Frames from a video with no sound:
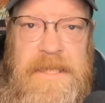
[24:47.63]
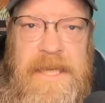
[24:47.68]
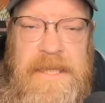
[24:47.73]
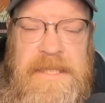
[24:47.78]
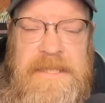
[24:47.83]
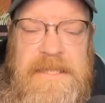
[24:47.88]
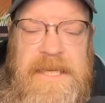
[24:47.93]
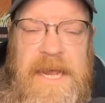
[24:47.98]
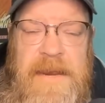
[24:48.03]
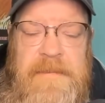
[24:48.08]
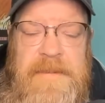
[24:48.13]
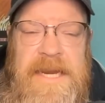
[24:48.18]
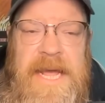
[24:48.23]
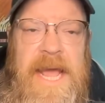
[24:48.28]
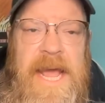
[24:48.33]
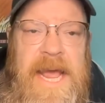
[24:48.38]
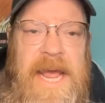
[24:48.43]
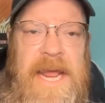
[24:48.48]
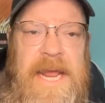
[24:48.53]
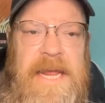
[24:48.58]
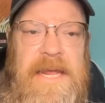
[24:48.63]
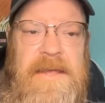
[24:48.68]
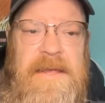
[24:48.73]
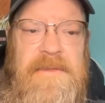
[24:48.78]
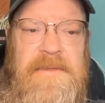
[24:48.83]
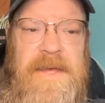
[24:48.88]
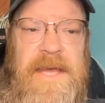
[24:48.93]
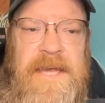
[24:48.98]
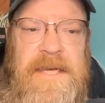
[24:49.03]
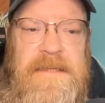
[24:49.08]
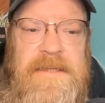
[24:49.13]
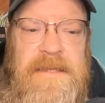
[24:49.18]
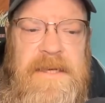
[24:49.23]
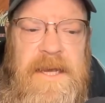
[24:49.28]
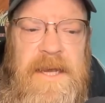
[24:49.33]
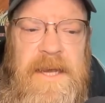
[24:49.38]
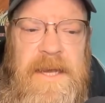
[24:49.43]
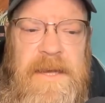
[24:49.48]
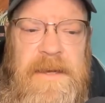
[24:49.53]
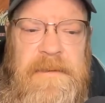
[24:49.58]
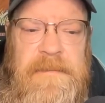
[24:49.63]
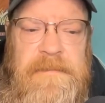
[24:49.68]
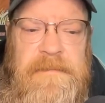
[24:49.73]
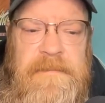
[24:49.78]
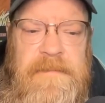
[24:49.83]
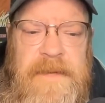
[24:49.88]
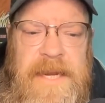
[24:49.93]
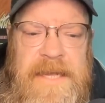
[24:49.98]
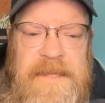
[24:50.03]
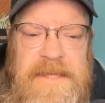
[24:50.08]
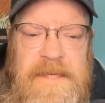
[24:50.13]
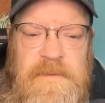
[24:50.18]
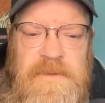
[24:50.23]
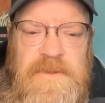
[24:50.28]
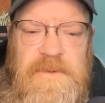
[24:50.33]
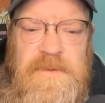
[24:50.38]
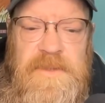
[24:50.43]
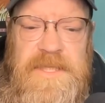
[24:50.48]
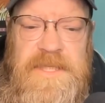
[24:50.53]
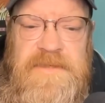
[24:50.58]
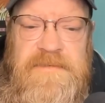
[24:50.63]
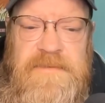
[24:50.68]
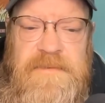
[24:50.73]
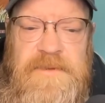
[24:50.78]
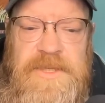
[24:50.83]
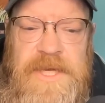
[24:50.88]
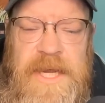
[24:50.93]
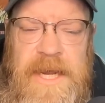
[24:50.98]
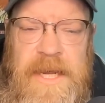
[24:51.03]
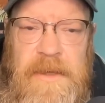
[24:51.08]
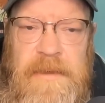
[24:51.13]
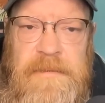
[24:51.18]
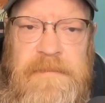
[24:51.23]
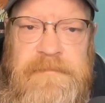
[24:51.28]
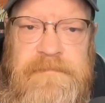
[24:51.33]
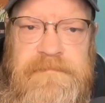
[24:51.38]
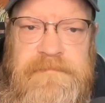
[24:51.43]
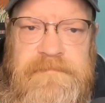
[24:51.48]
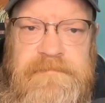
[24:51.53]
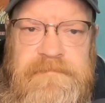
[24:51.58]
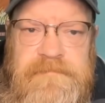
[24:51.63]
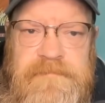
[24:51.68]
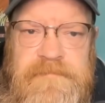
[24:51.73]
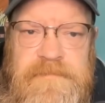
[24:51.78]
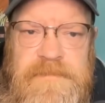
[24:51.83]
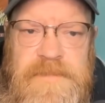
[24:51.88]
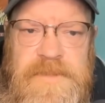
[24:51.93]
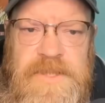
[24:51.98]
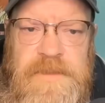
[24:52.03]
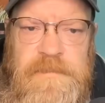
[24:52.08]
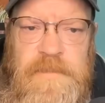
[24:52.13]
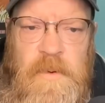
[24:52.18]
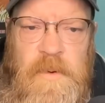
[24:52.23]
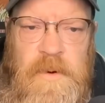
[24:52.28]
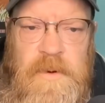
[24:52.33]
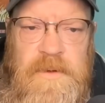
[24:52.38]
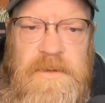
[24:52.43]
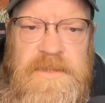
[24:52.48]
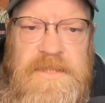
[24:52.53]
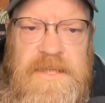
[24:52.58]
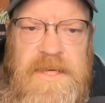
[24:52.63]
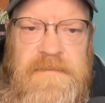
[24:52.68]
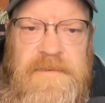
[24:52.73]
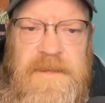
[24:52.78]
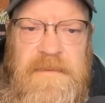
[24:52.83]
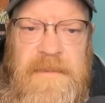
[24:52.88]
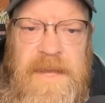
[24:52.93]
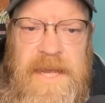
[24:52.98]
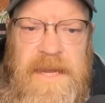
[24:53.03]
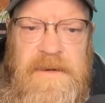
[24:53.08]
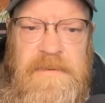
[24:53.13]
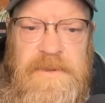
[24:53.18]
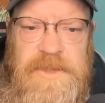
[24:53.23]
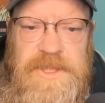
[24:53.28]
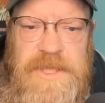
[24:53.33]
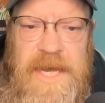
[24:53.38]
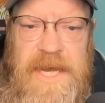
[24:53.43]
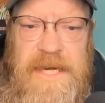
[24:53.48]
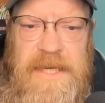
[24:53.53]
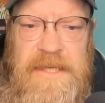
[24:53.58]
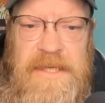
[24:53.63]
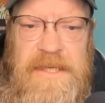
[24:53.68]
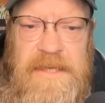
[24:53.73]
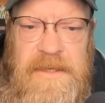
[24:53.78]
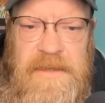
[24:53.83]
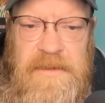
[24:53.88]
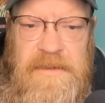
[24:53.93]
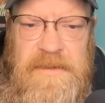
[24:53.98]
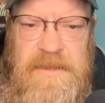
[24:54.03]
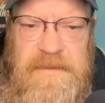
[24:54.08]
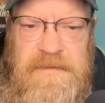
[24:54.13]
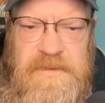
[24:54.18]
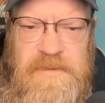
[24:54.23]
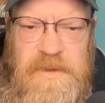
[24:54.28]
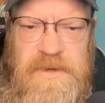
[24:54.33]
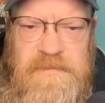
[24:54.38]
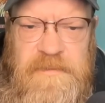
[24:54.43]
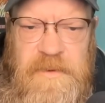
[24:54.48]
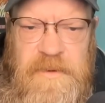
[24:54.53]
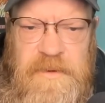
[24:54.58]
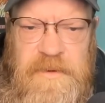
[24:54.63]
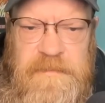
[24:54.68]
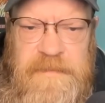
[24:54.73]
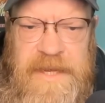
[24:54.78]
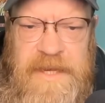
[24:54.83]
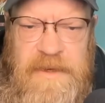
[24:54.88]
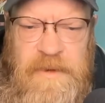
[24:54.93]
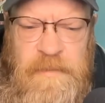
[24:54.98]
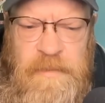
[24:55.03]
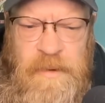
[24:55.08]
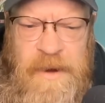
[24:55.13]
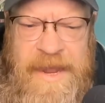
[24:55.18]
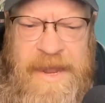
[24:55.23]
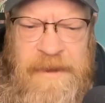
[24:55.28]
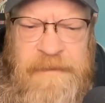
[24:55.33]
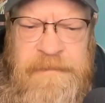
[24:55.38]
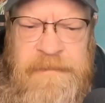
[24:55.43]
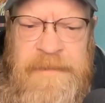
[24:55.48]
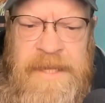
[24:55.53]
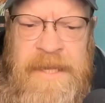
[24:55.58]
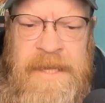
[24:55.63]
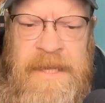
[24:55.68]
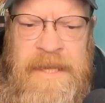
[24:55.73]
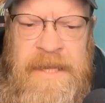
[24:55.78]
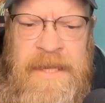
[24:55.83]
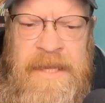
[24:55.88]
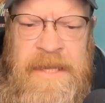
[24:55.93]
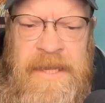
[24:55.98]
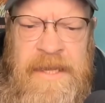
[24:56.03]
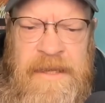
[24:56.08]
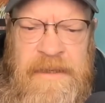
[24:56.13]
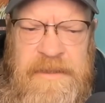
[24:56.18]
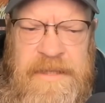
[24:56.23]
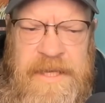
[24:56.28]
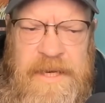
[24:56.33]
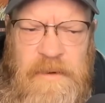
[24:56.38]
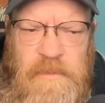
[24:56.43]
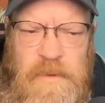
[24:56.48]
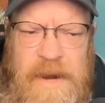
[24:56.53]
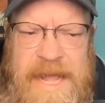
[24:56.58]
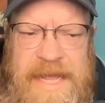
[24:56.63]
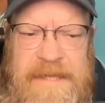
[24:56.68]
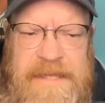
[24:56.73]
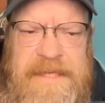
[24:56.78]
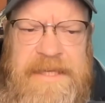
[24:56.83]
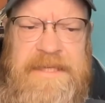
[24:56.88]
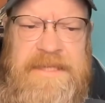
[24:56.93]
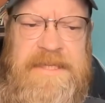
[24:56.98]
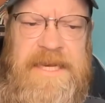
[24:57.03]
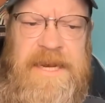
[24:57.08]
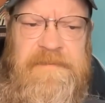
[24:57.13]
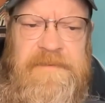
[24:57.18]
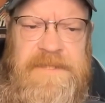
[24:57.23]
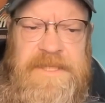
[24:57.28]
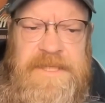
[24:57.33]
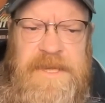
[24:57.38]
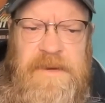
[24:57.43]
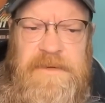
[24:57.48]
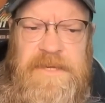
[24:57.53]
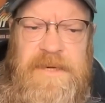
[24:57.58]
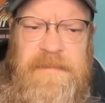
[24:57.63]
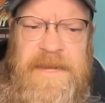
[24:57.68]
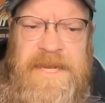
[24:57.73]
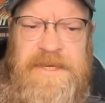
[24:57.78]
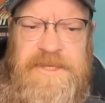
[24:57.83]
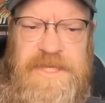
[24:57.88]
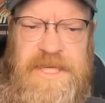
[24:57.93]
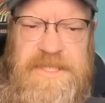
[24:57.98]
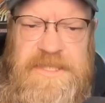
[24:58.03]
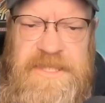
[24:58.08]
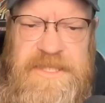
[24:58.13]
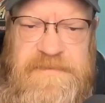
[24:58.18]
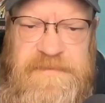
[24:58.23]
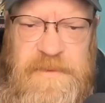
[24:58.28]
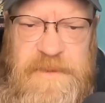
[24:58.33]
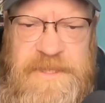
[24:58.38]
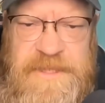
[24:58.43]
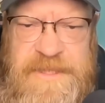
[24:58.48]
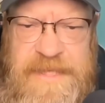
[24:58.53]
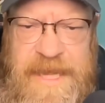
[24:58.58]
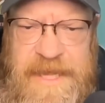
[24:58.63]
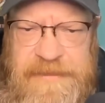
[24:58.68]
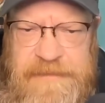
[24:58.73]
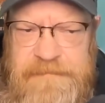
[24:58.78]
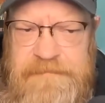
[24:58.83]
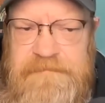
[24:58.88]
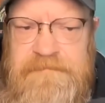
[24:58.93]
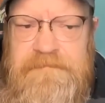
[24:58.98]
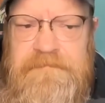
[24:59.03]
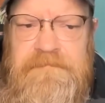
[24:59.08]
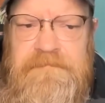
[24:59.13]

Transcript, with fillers: Now, the same day that uh, Anthony was released from jail, supporters of the man who was shot and killed, the 24 year old Banko Brown, held a, a rally in San Francisco to demand justice for his death.